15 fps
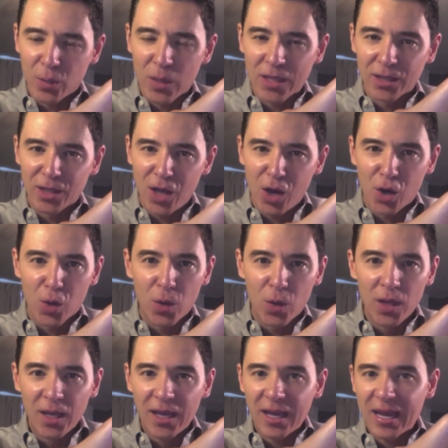went low,
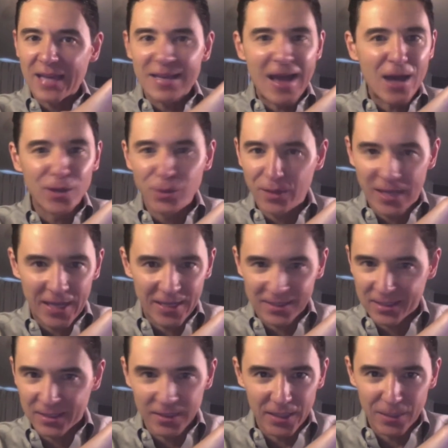and now you can't
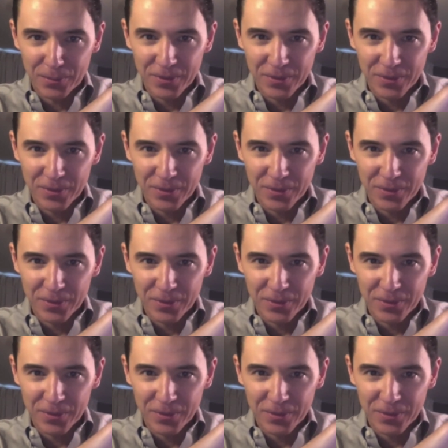sleep.